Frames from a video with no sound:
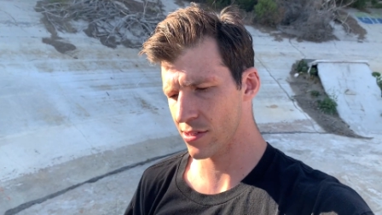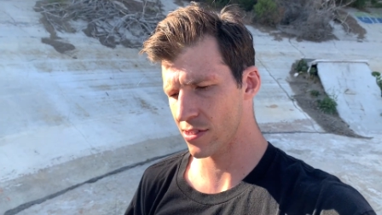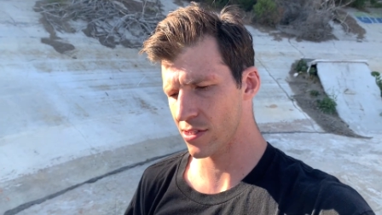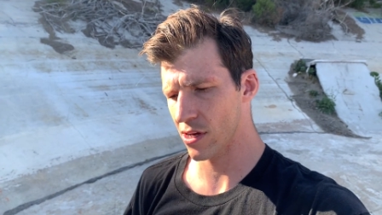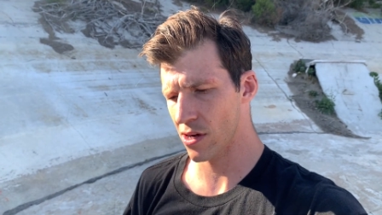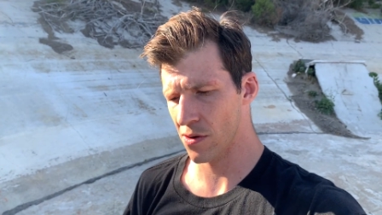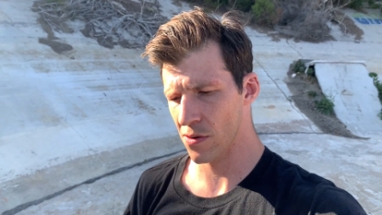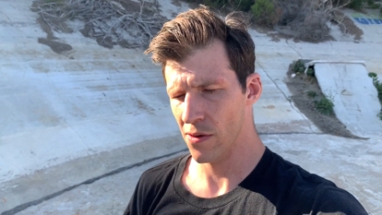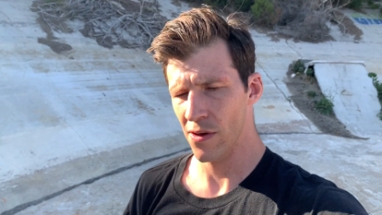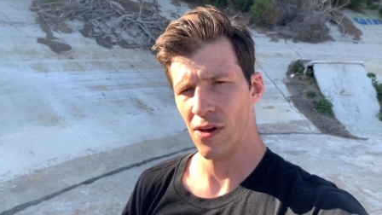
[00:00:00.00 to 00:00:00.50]

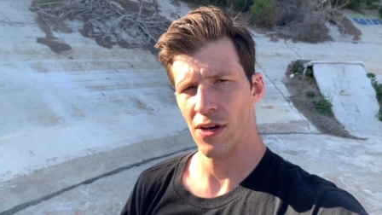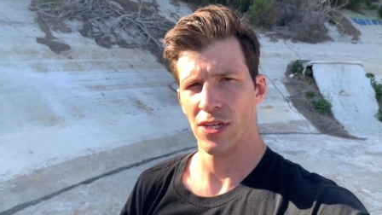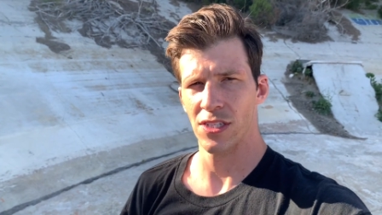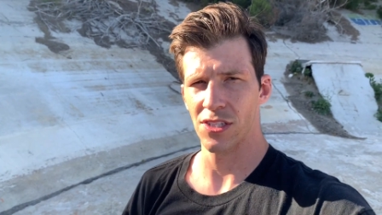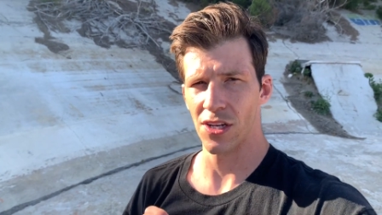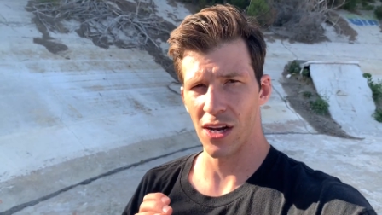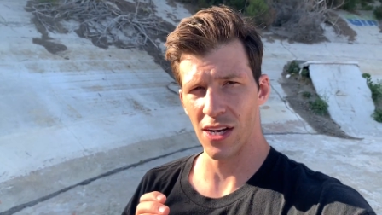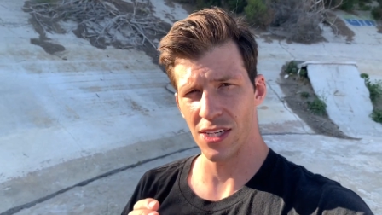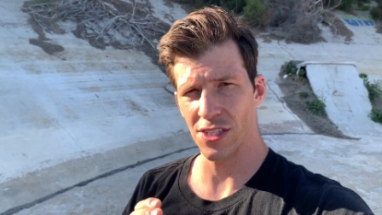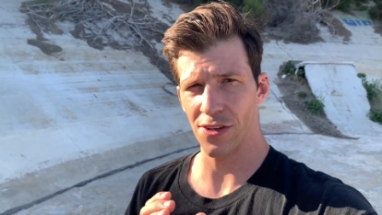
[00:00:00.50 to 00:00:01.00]
So as
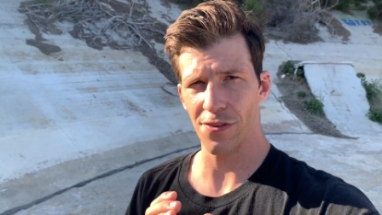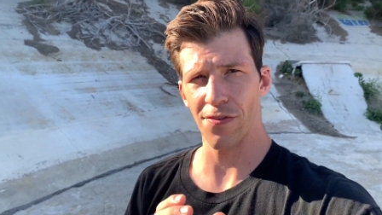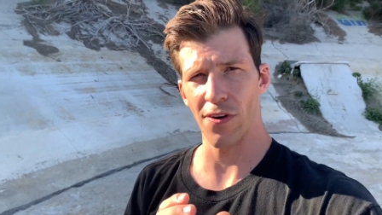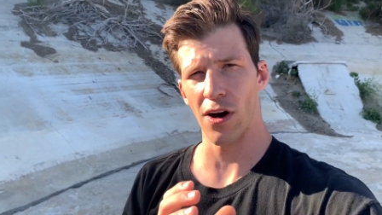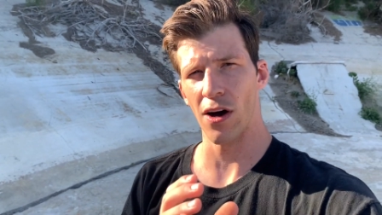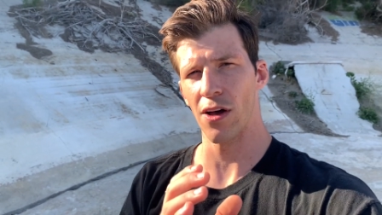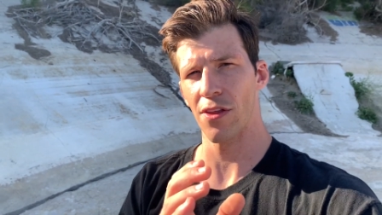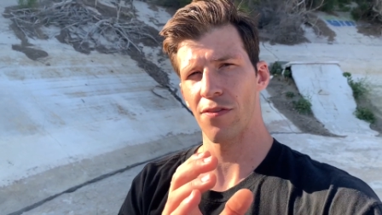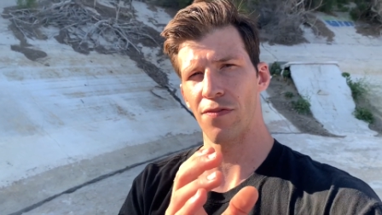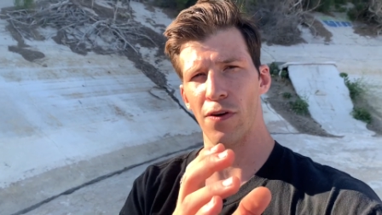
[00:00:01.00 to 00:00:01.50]
long as you
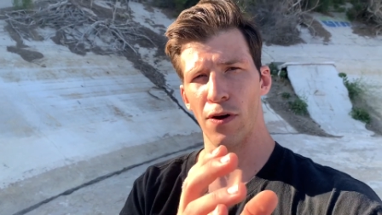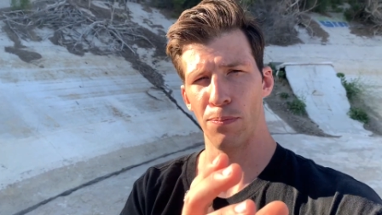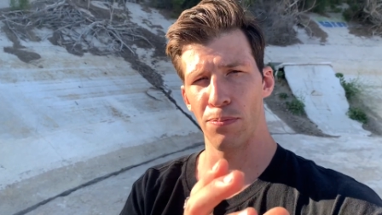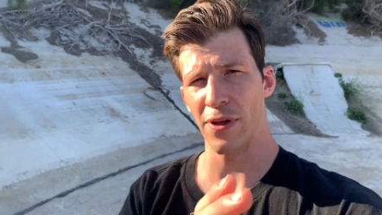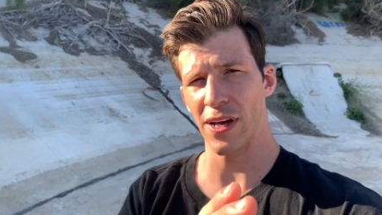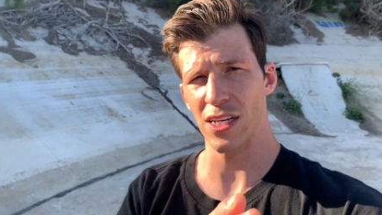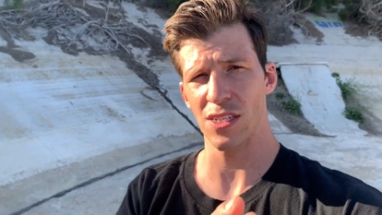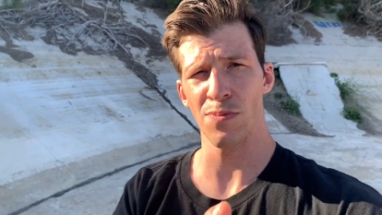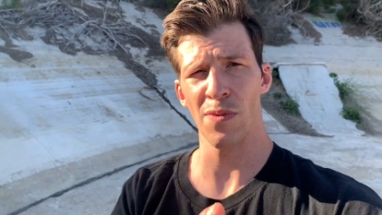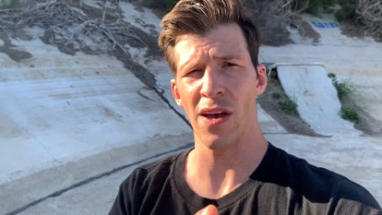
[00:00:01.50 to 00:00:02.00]
follow the foot
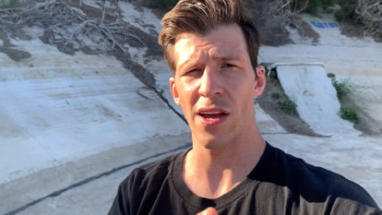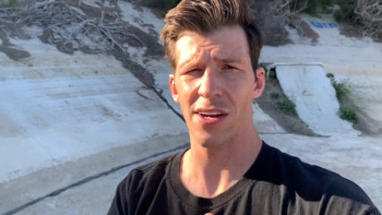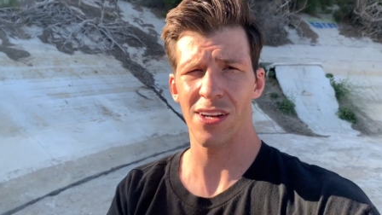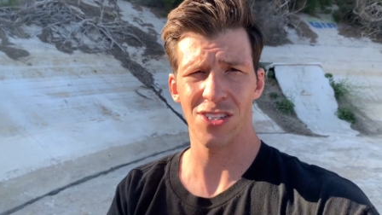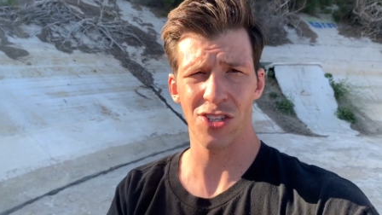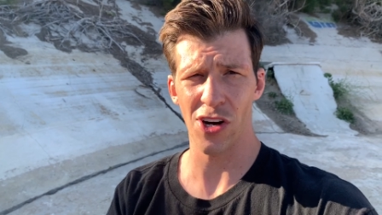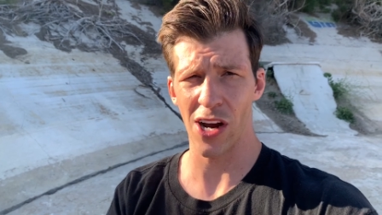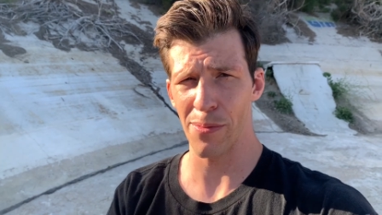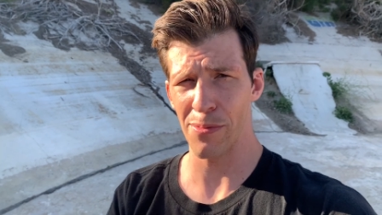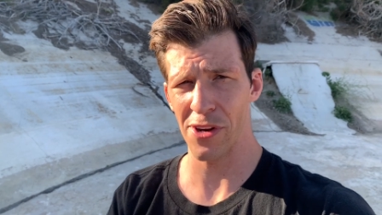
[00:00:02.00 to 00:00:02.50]
placement I
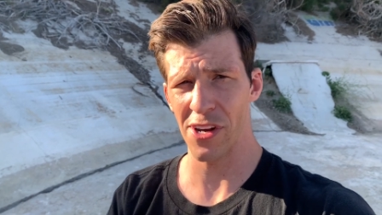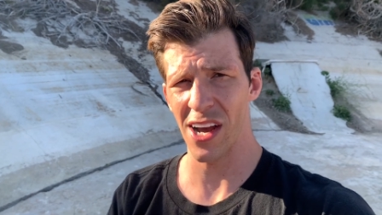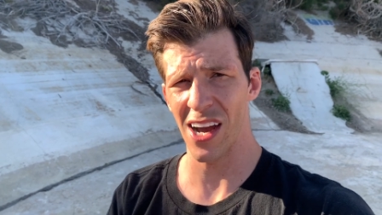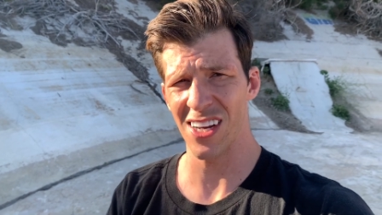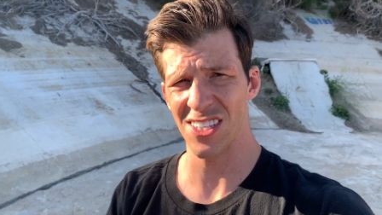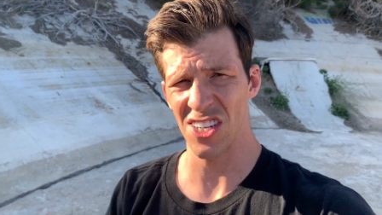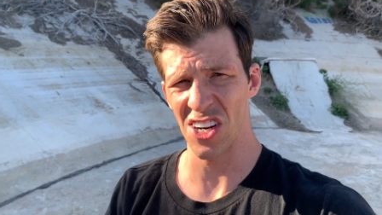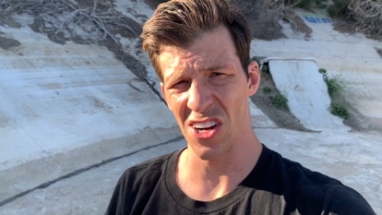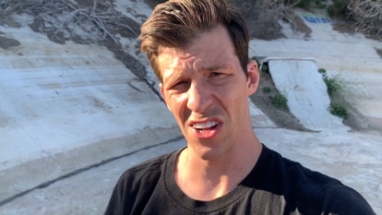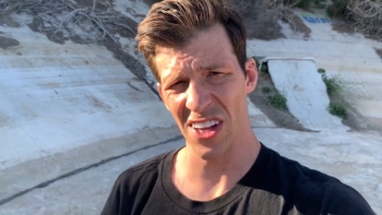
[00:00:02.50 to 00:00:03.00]
described to you
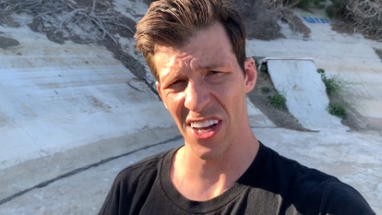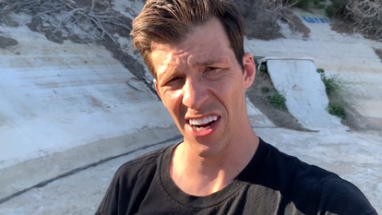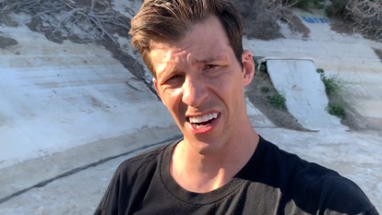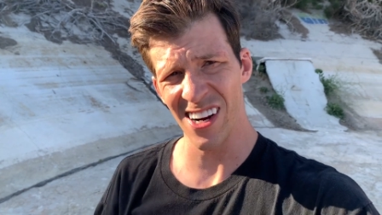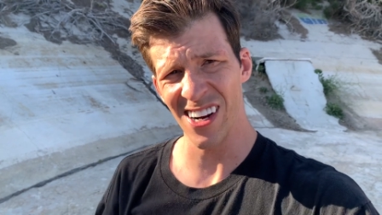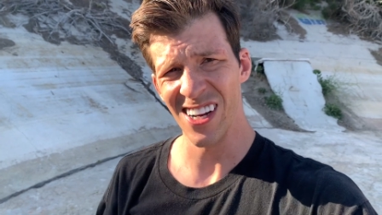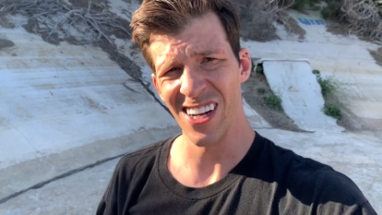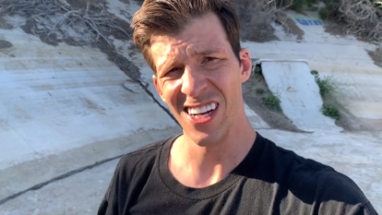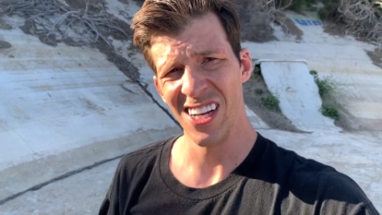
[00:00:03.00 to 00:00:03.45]
guys earlier,